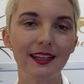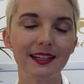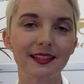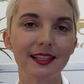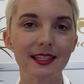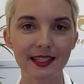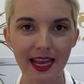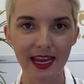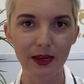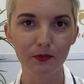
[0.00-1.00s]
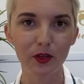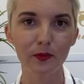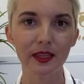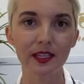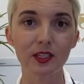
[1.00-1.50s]
It's the same
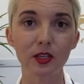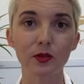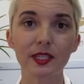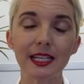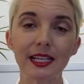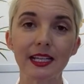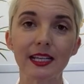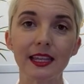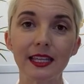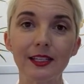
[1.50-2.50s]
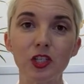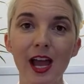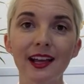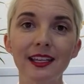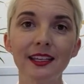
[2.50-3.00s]
movement that's used in the
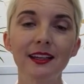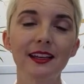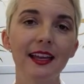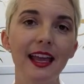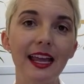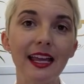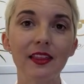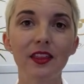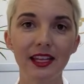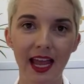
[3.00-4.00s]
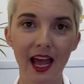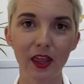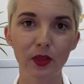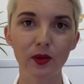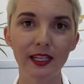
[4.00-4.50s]
Jackie and the
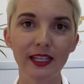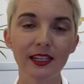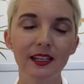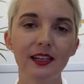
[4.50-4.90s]
Catherine,